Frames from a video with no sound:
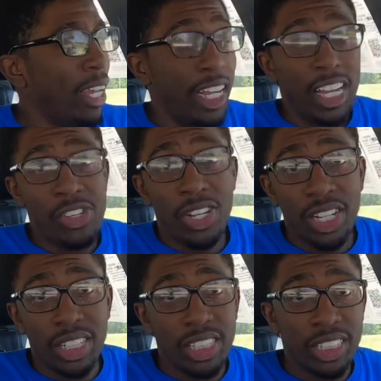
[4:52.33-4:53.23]
and you
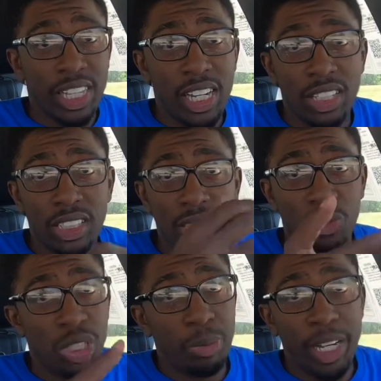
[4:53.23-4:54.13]
get discounts
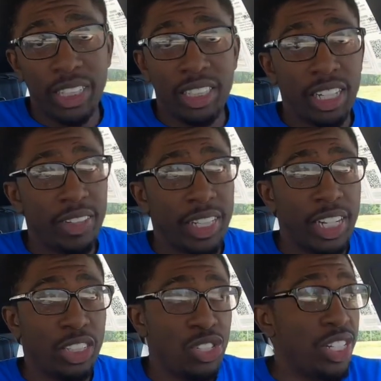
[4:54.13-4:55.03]
and rebates and
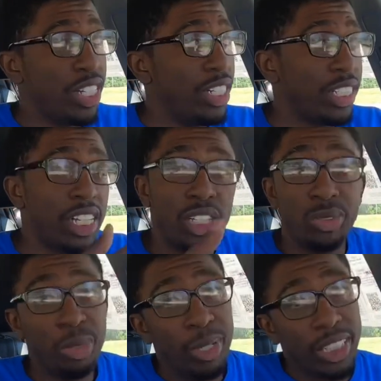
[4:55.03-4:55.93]
everything. So you get discounts,
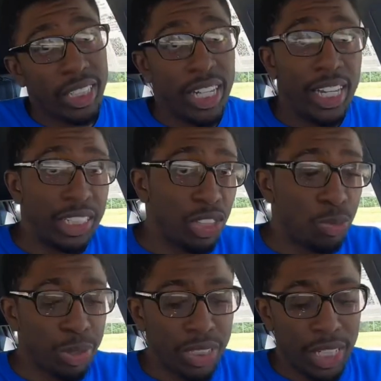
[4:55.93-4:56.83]
rebates, and
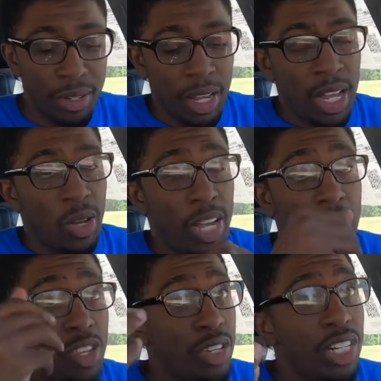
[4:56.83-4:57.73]
0%,
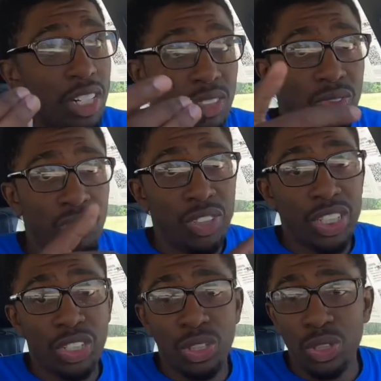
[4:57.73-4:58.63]
and you get a
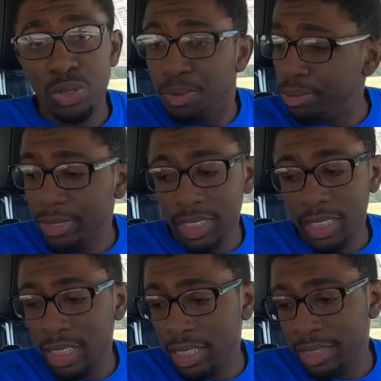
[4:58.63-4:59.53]
vehicle,
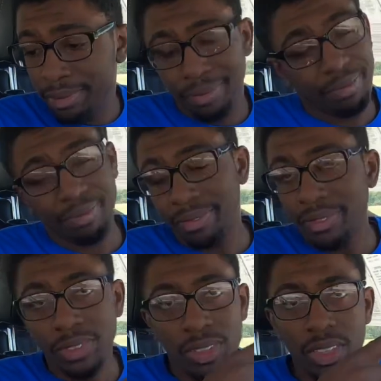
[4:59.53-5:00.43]
a
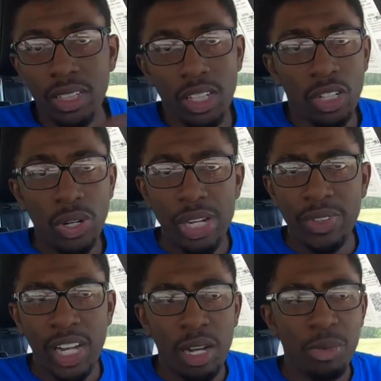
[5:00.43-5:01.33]
great
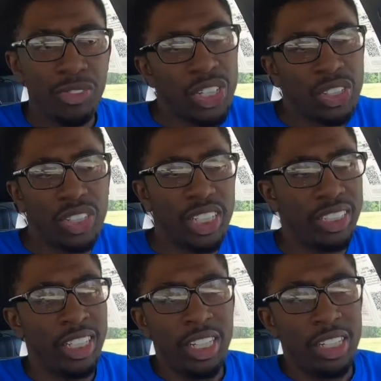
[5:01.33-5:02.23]
reliable vehicle that,
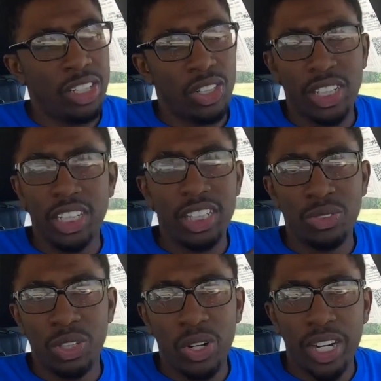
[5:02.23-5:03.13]
you know, that
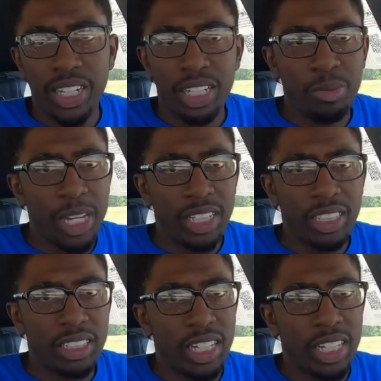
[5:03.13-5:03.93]
doesn't require any maintenance